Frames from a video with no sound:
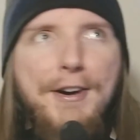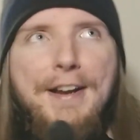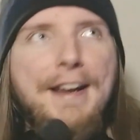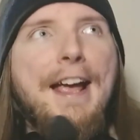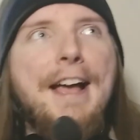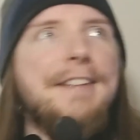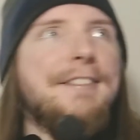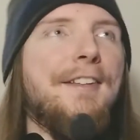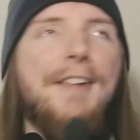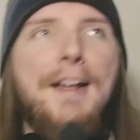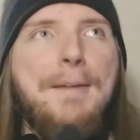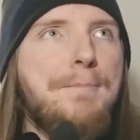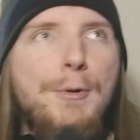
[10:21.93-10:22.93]
It has a
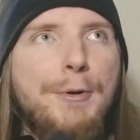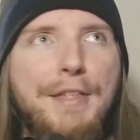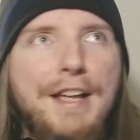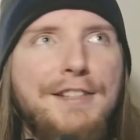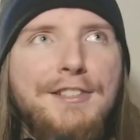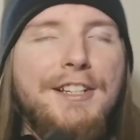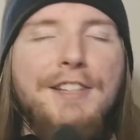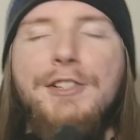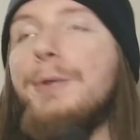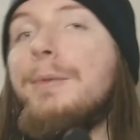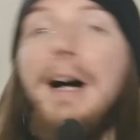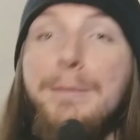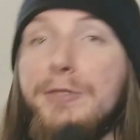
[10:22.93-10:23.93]
lot more things you can do.
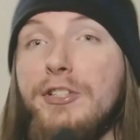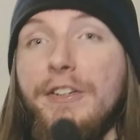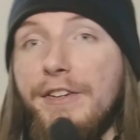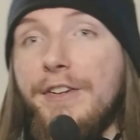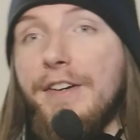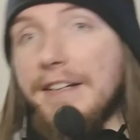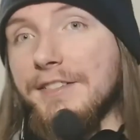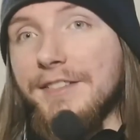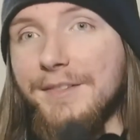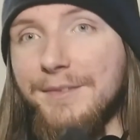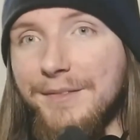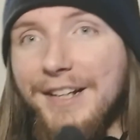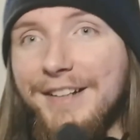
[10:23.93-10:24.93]
I'm sure there
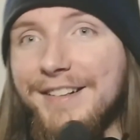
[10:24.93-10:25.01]
is.